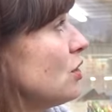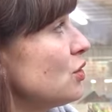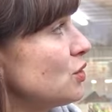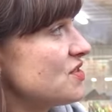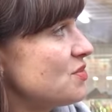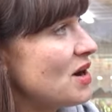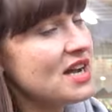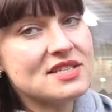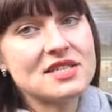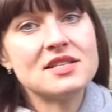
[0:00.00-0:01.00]
a lot of
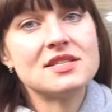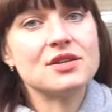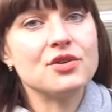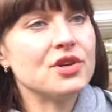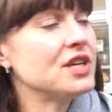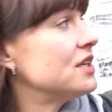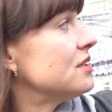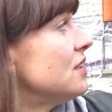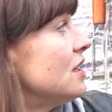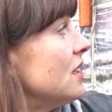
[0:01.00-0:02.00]
spices,
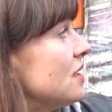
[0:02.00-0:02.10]
grill,